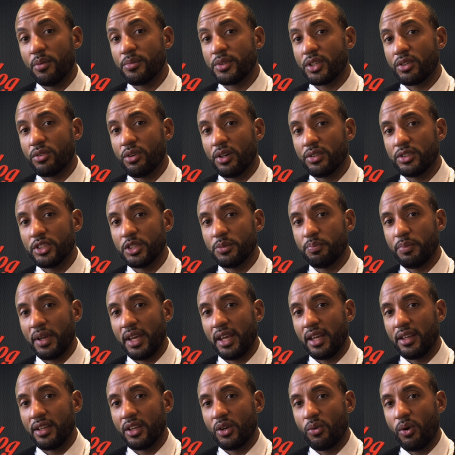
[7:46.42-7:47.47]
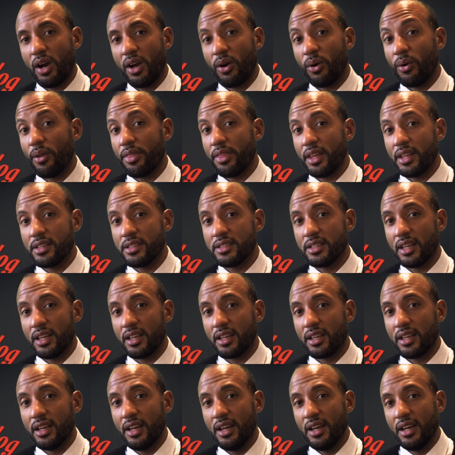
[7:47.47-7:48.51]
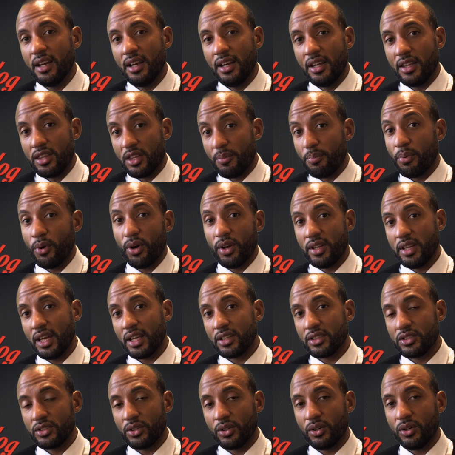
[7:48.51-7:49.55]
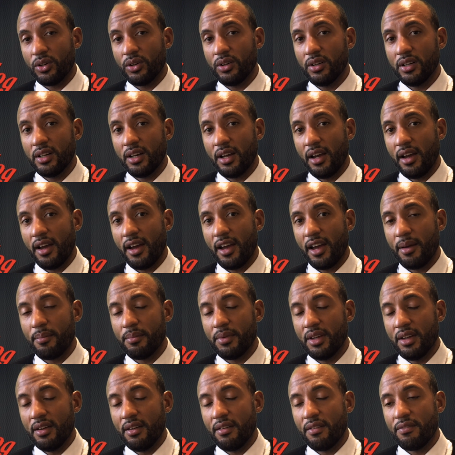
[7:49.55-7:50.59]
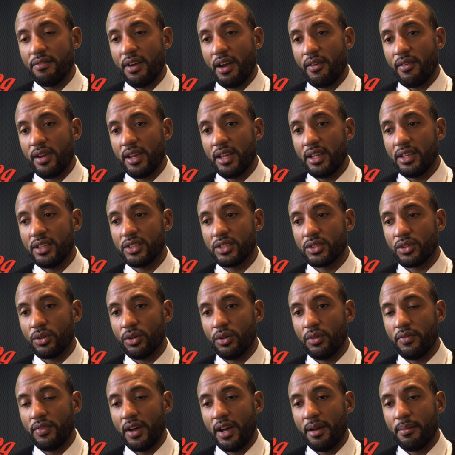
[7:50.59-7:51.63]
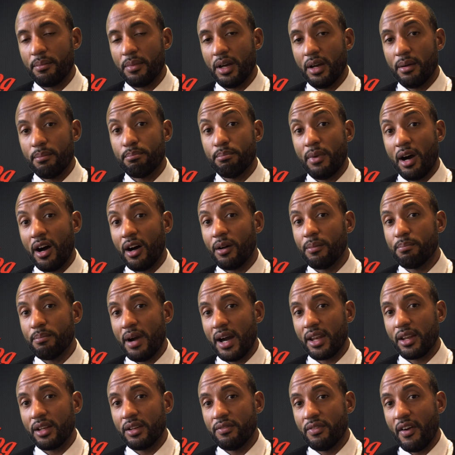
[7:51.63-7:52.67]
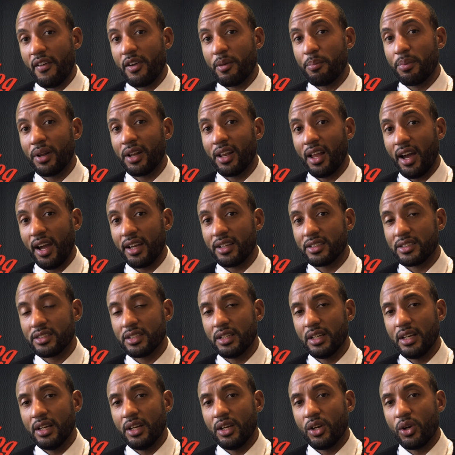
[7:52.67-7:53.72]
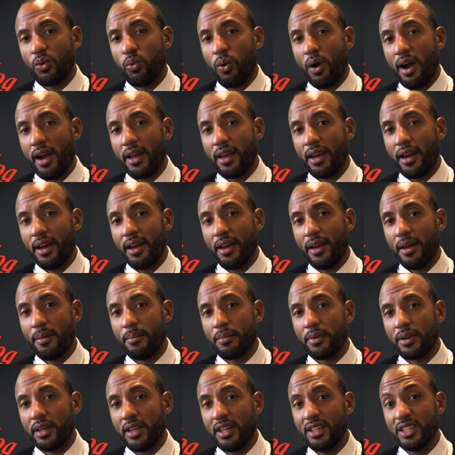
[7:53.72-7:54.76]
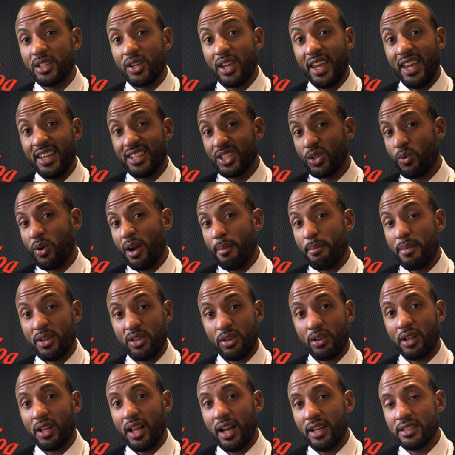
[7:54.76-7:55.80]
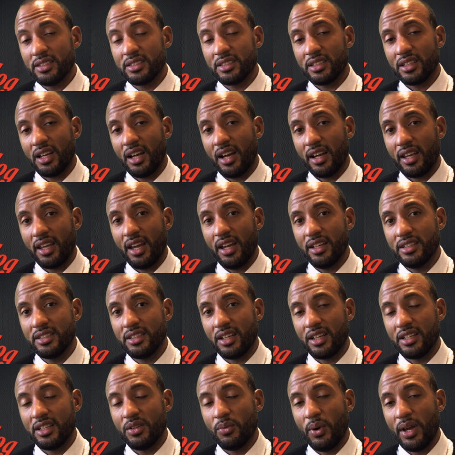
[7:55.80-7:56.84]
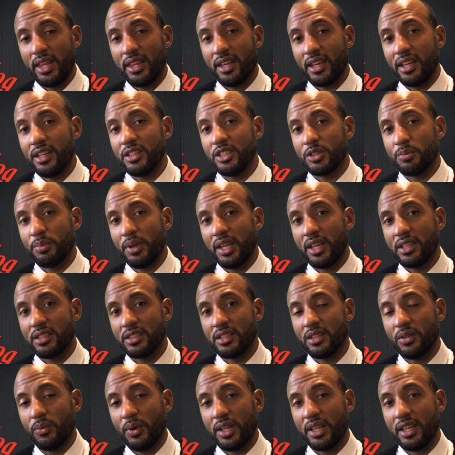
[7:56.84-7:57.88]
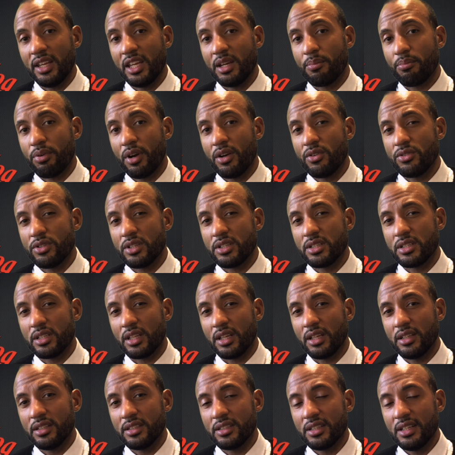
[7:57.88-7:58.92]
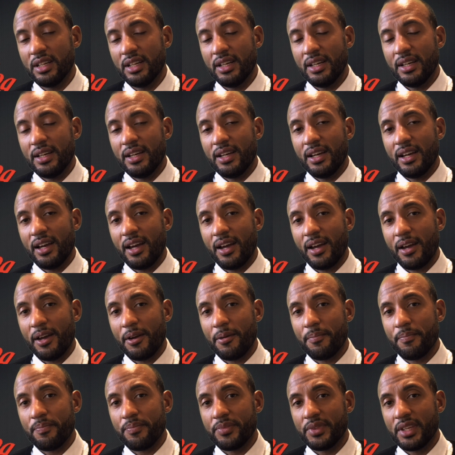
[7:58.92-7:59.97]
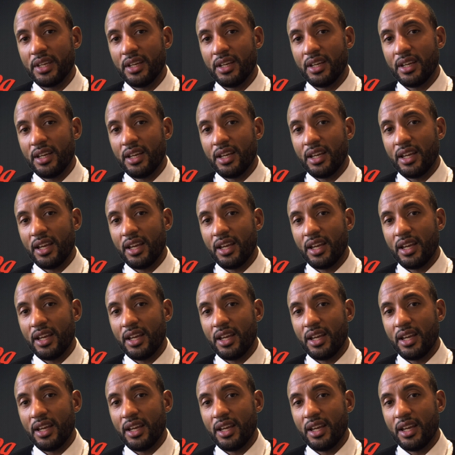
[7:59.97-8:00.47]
comes across as being quite authentic, the boy next door, very sort of mild-mannered, very polite, quite he's quite middle class, I guess, in the way that he speaks and the way that he approaches things, and